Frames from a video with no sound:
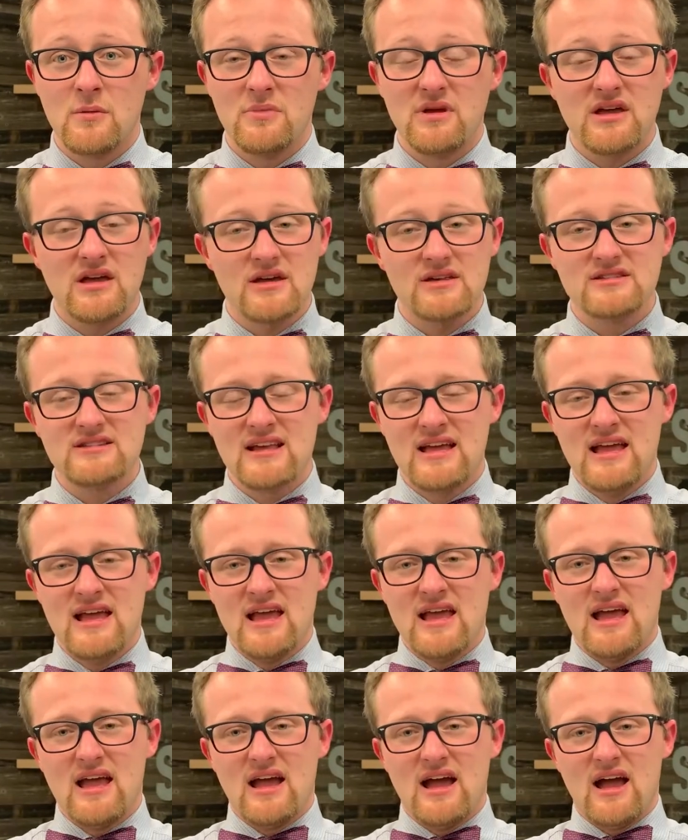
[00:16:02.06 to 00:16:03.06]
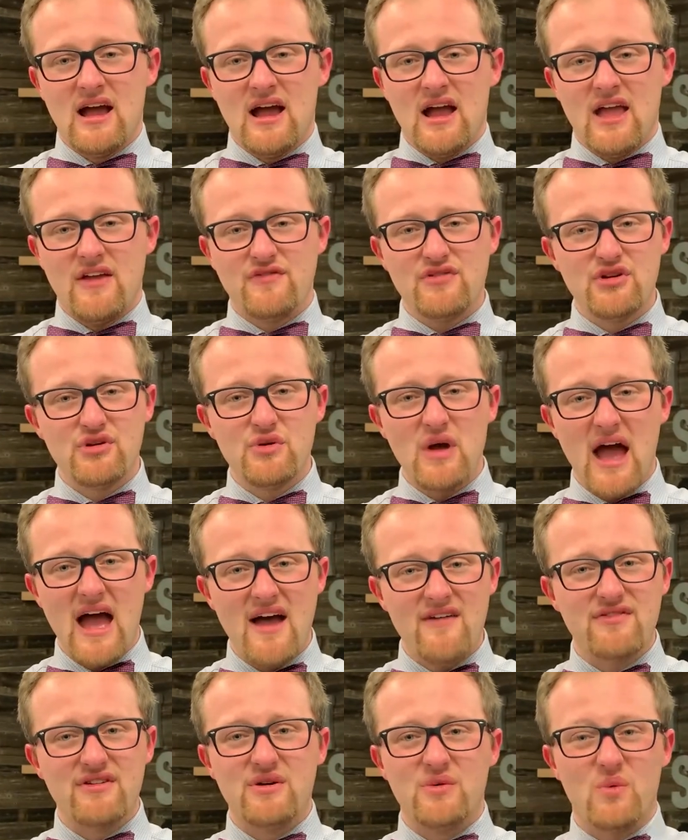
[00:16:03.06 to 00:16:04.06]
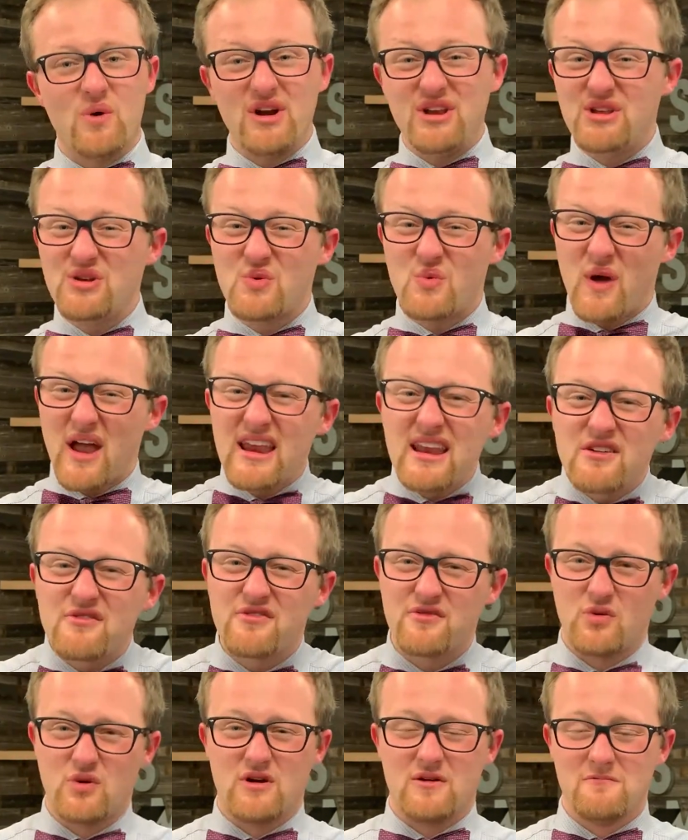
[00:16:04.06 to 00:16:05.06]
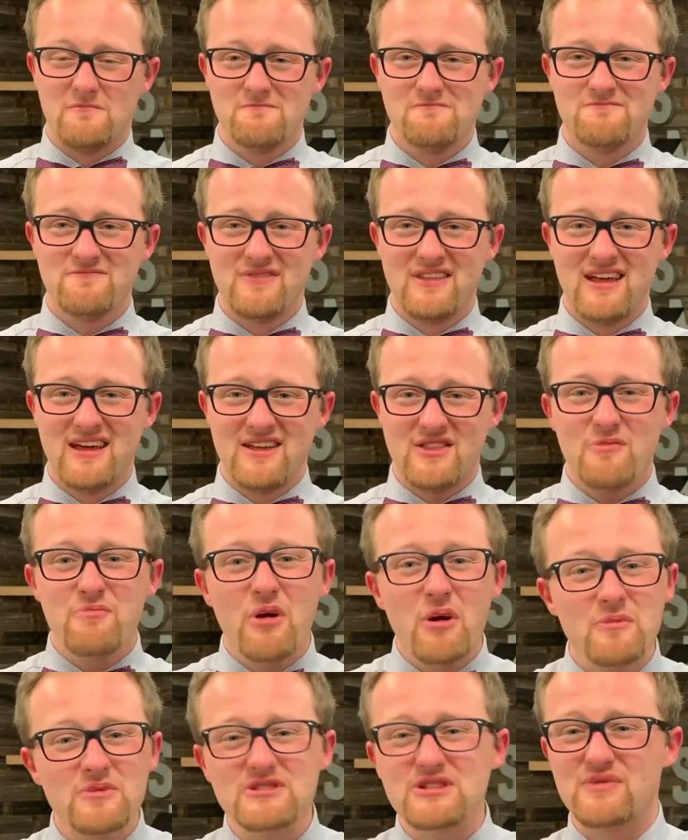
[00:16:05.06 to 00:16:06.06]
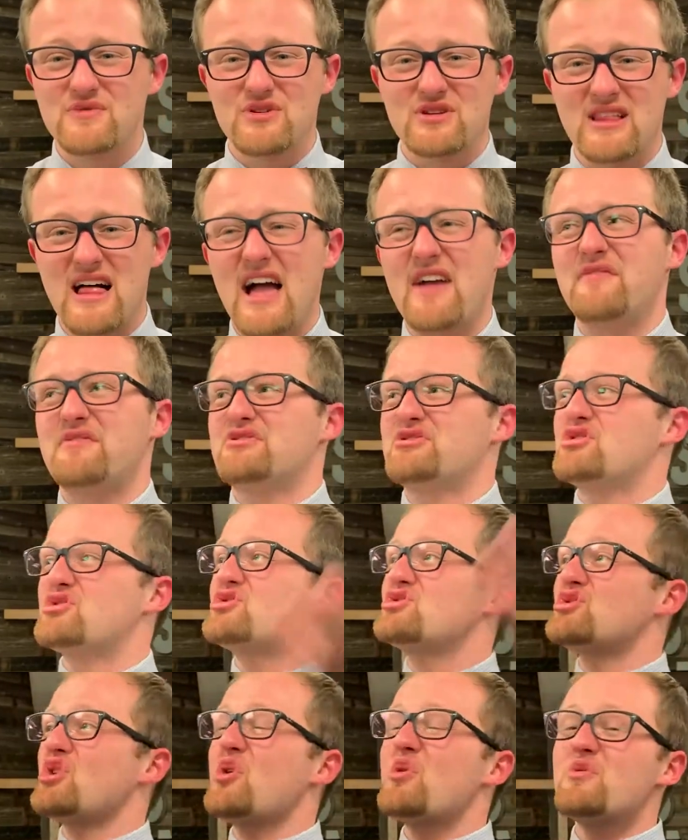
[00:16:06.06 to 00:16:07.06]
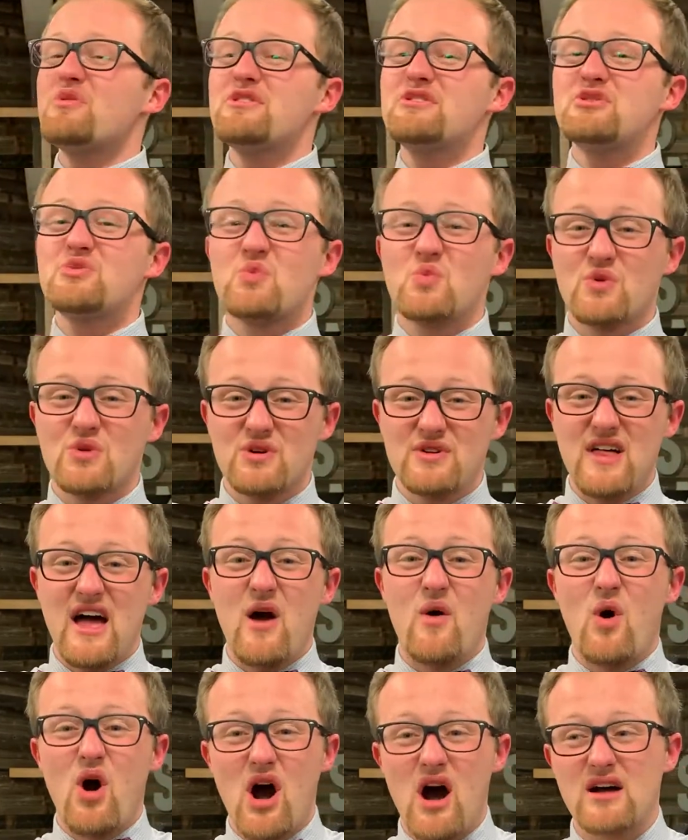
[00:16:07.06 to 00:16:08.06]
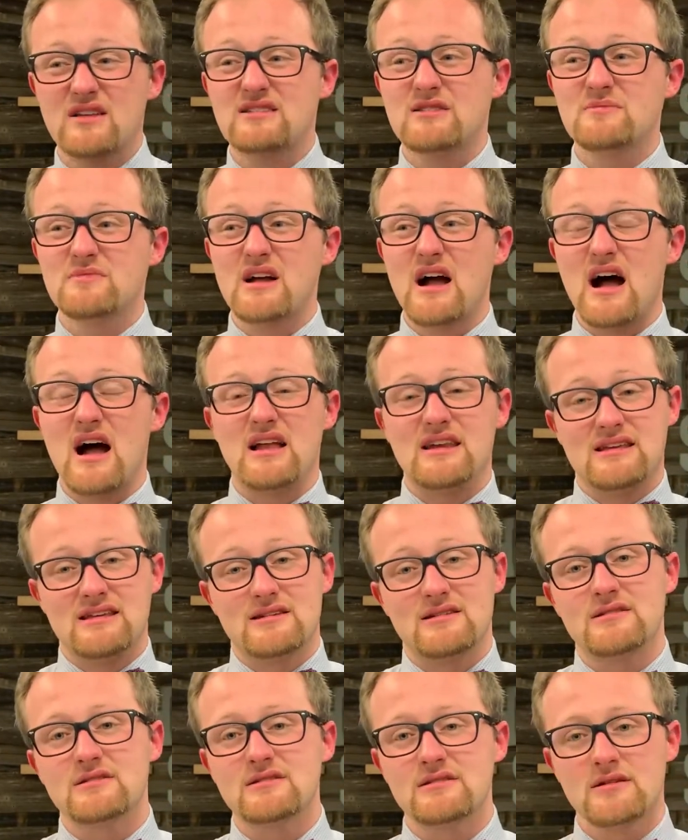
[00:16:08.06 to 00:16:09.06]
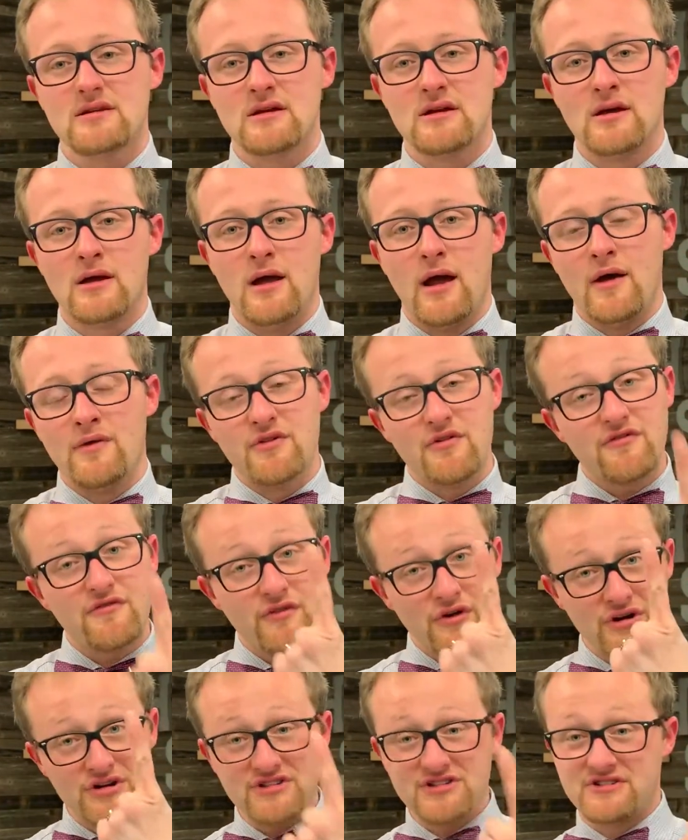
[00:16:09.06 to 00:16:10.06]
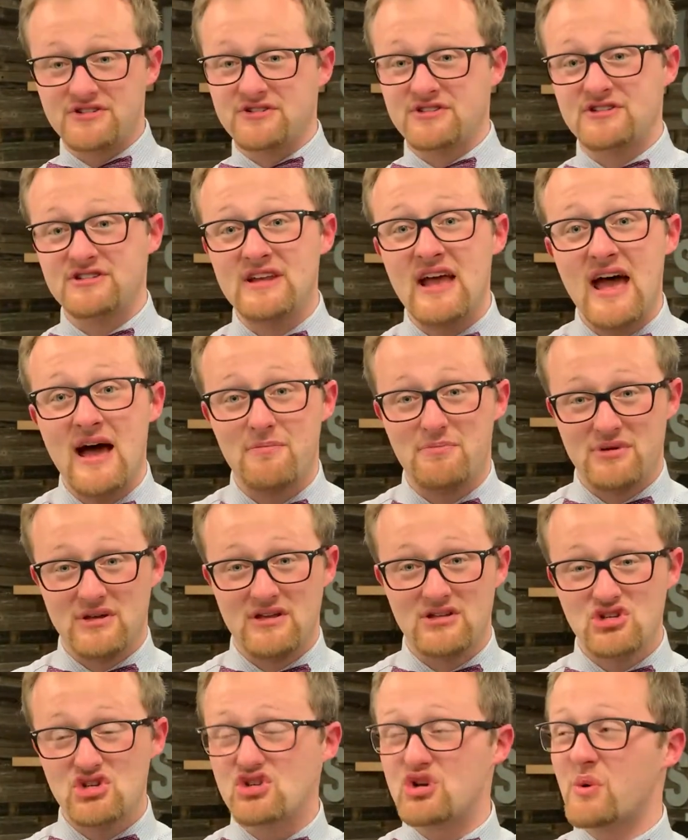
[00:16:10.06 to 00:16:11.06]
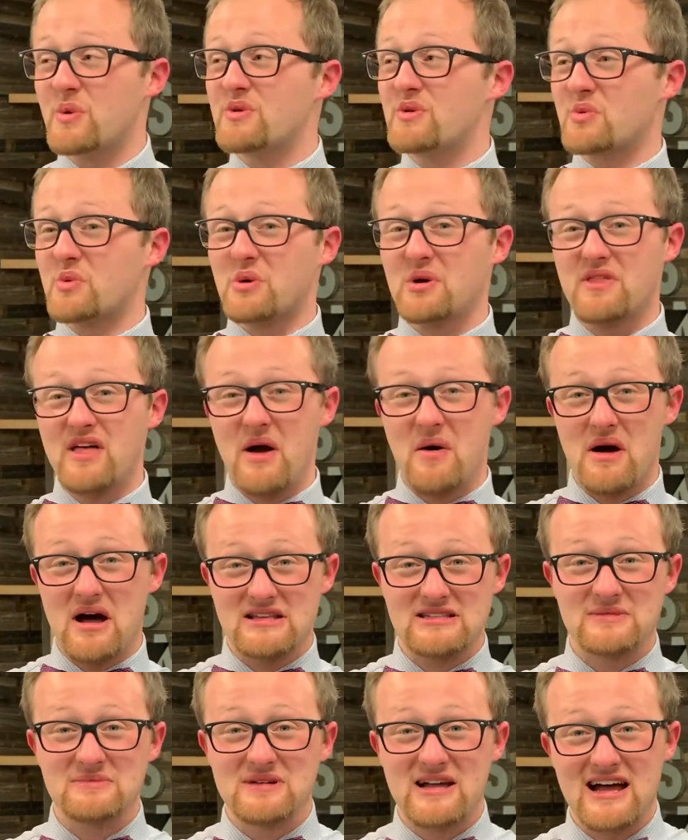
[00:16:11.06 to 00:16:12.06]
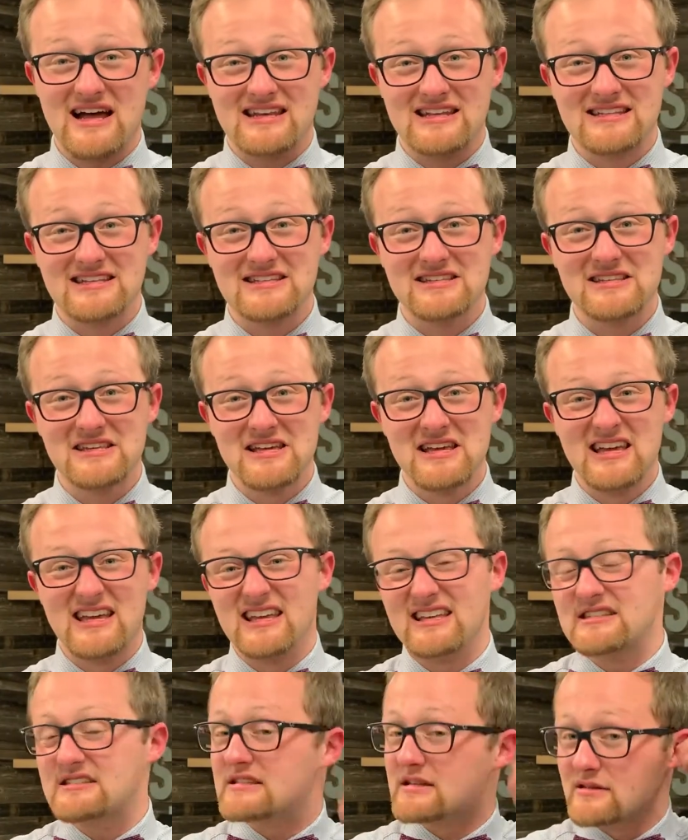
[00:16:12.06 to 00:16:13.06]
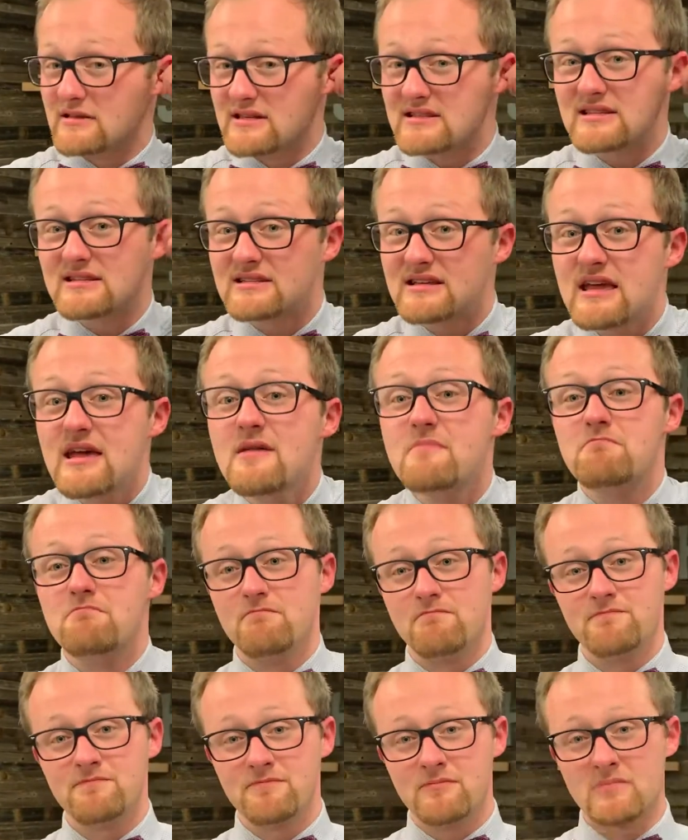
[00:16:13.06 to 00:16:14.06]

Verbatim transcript: Because if you haven't, what are you waiting for? The purpose of your life is to show this world how awesome God is. And the first step in showing the world how awesome God is is to listen to Him.